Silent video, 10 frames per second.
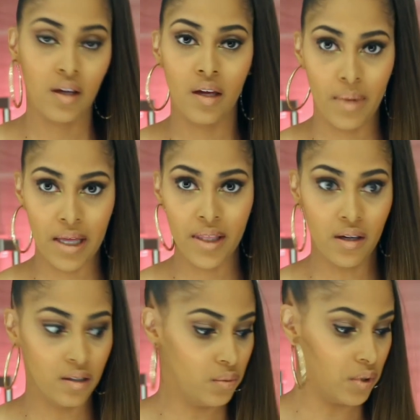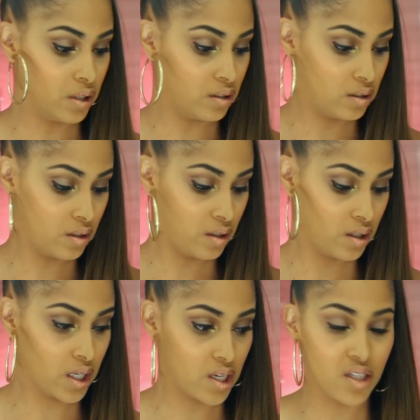Am I the only one
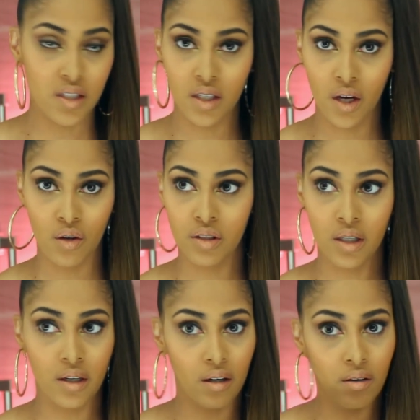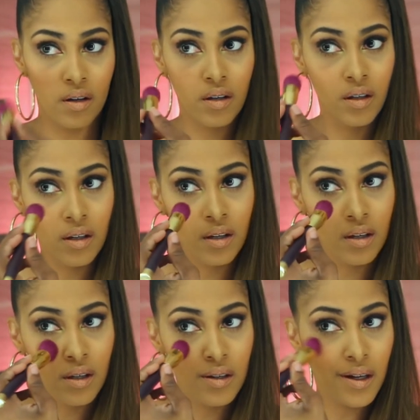that gets to the hotel
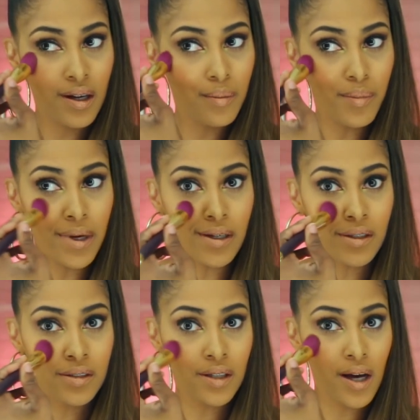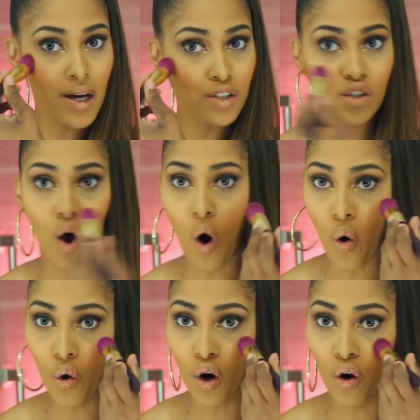and makes a
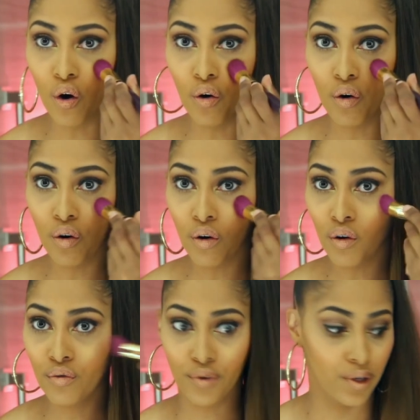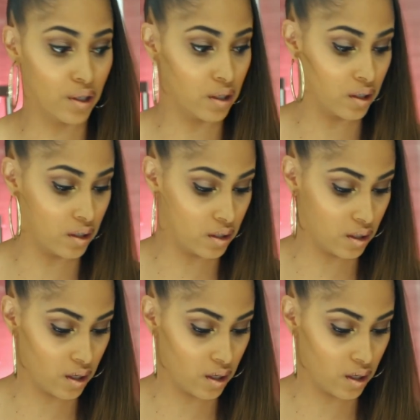total freaking